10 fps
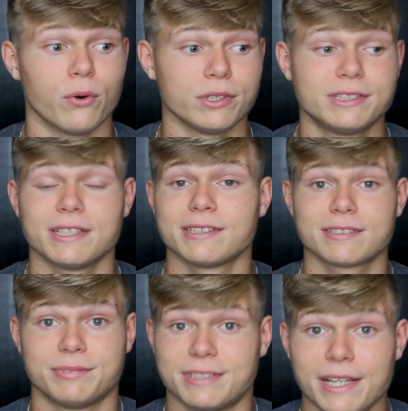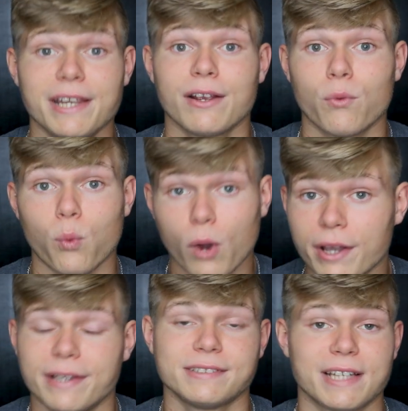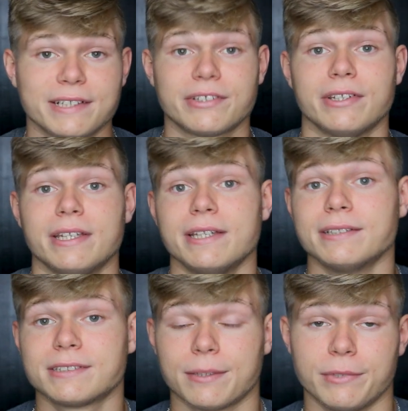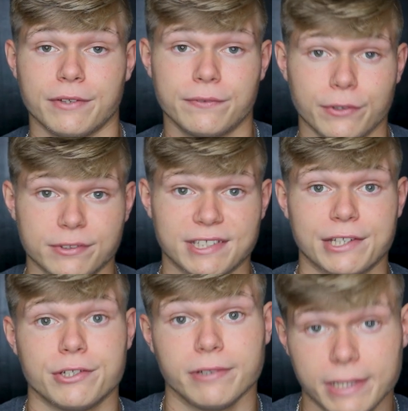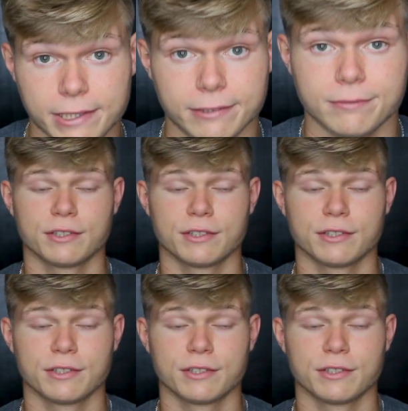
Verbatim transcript: or just seeing what is actually in some of the foods that you eat.